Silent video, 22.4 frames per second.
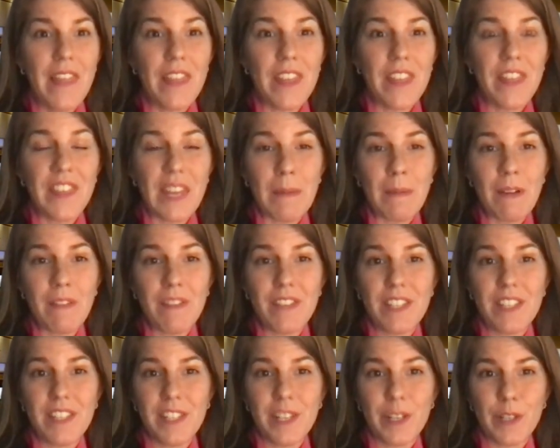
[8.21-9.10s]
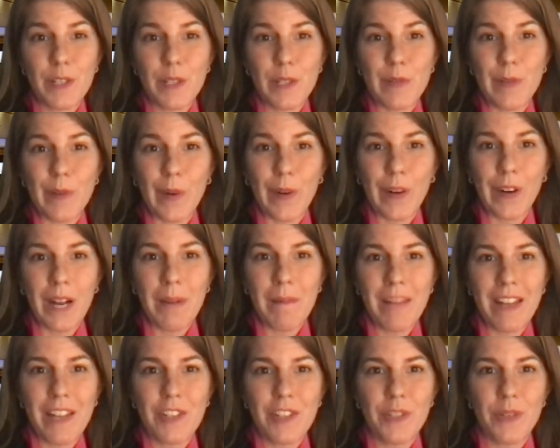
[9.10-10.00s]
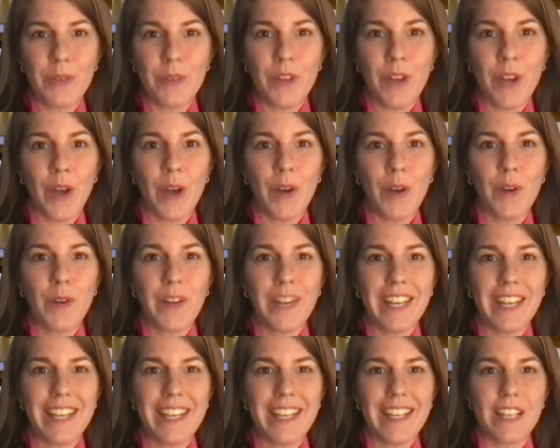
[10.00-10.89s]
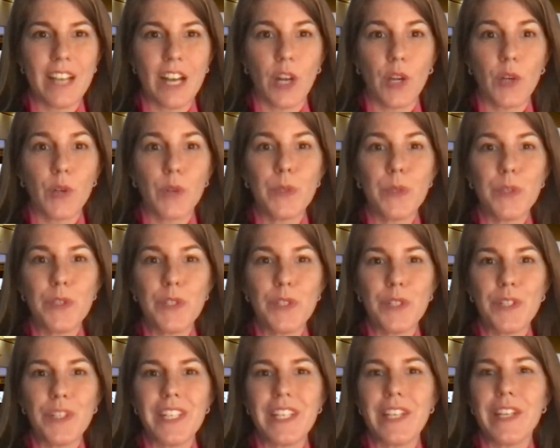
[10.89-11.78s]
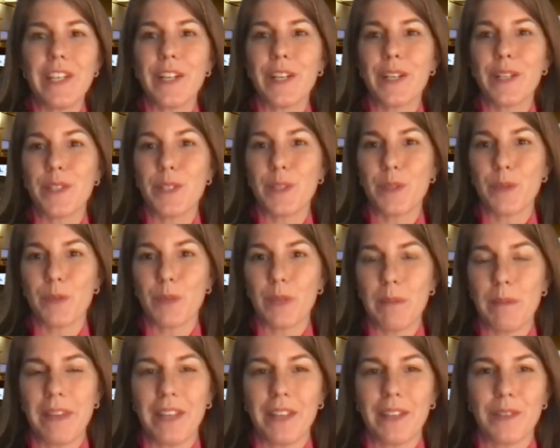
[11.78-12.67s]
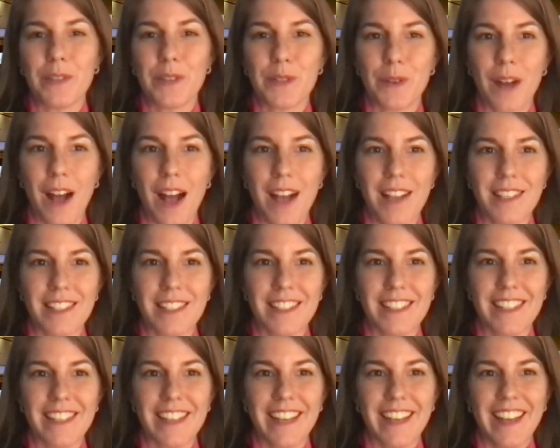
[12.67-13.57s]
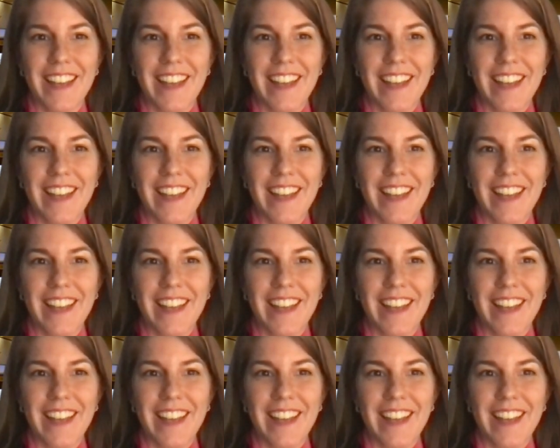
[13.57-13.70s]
The theme of this year's forum, as you know, is a crucial year to rebuild trust.